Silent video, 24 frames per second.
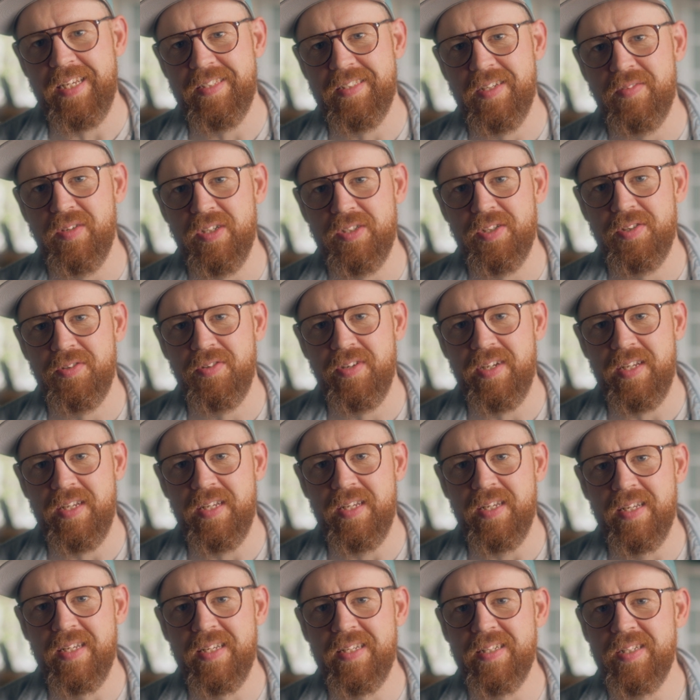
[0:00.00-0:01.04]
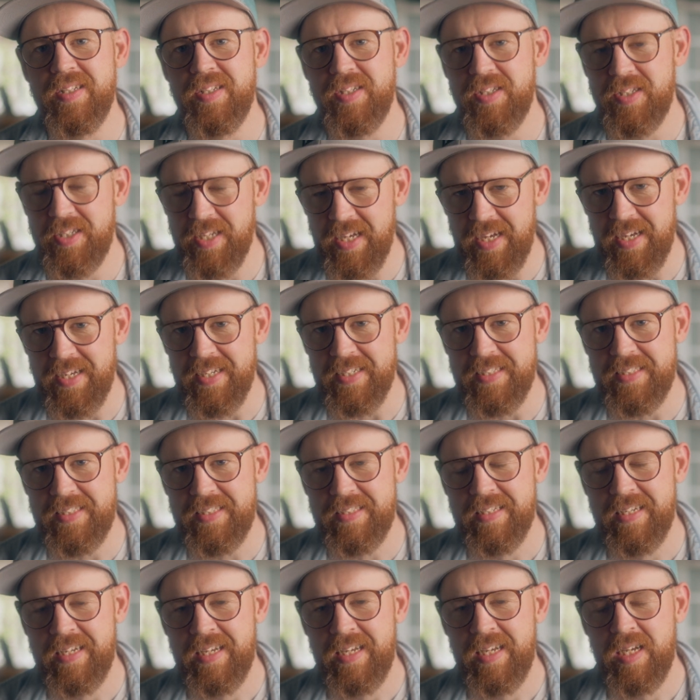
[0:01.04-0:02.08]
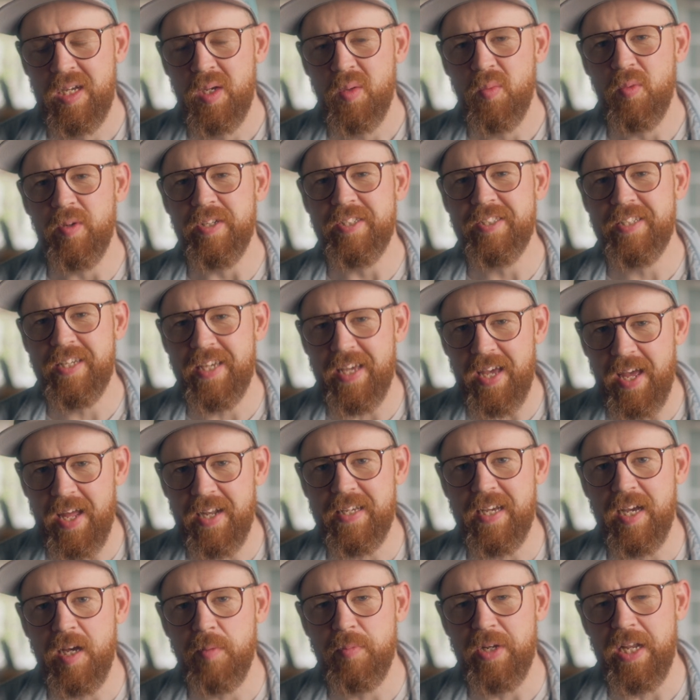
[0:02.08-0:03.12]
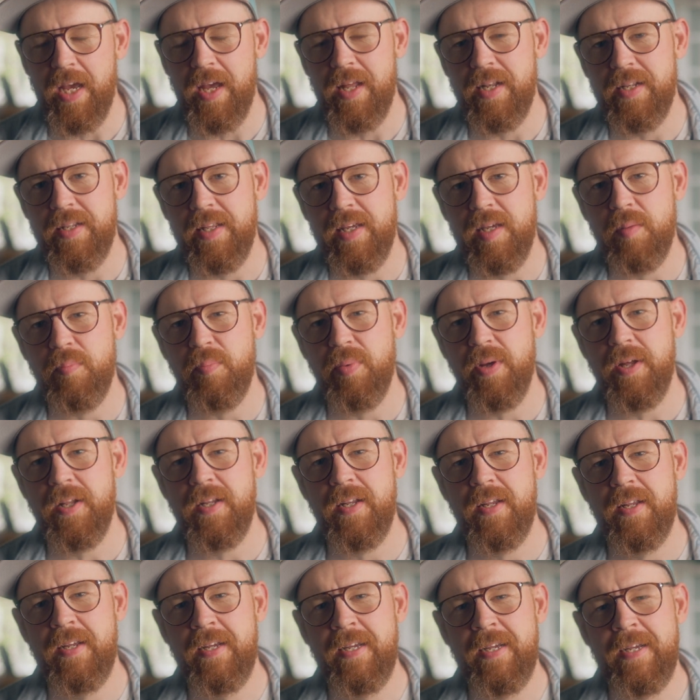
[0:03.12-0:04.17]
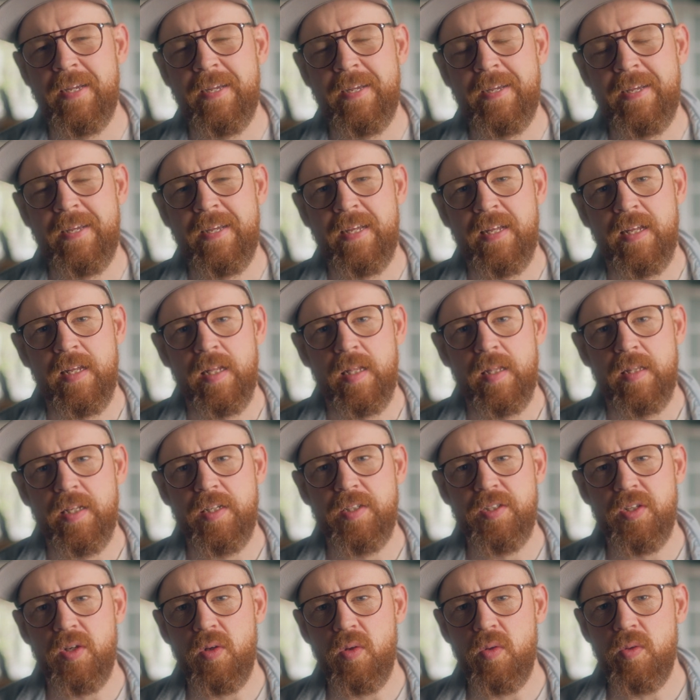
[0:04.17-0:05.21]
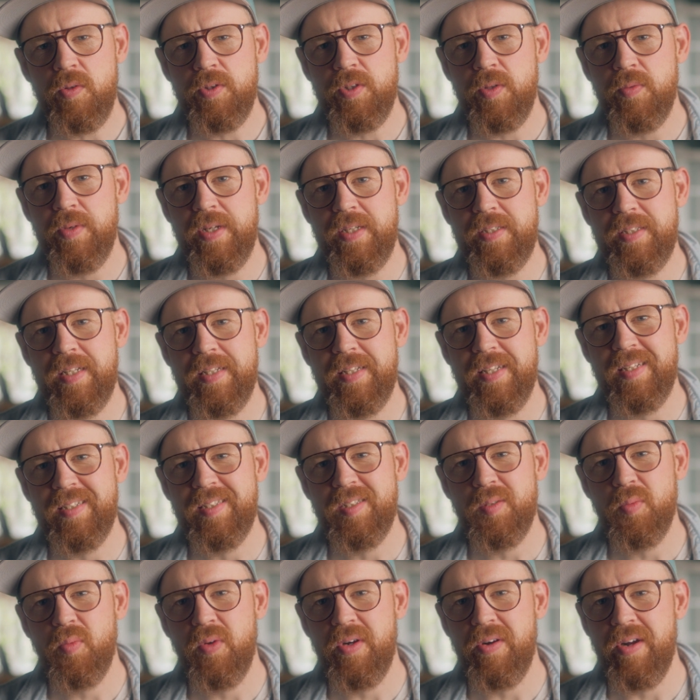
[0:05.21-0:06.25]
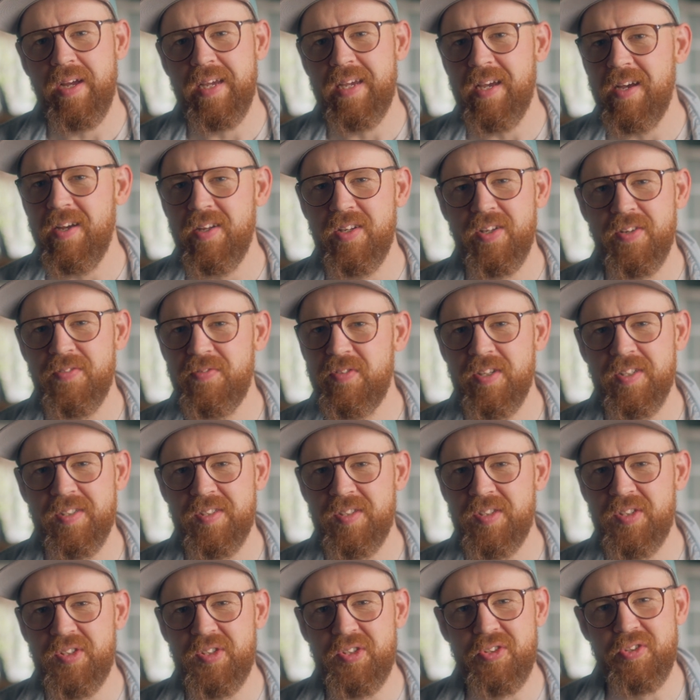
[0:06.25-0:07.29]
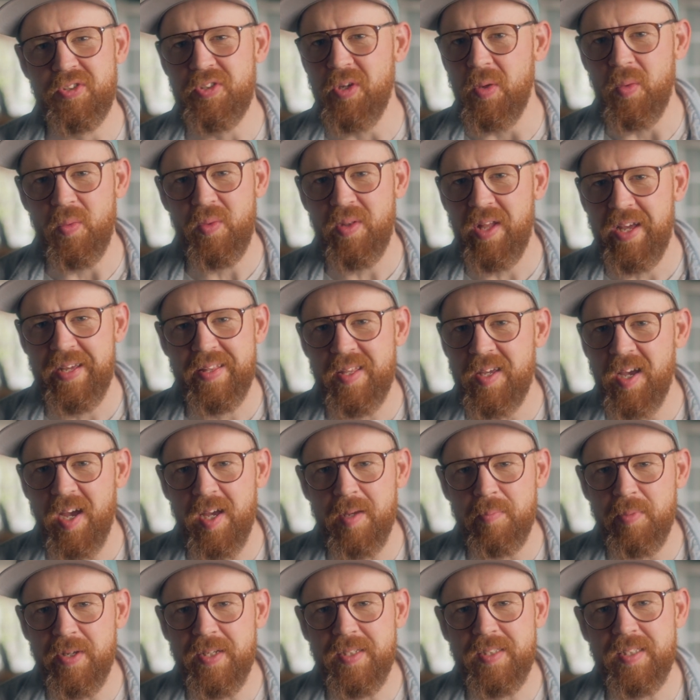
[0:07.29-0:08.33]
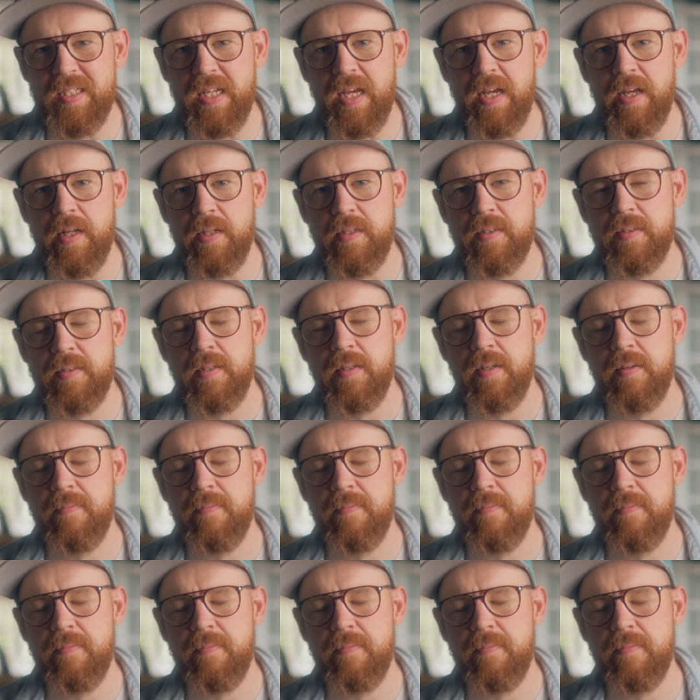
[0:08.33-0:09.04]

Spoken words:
A7 III does, which can come in handy, but there's also incidents where I kind of just don't like the IBIS. It's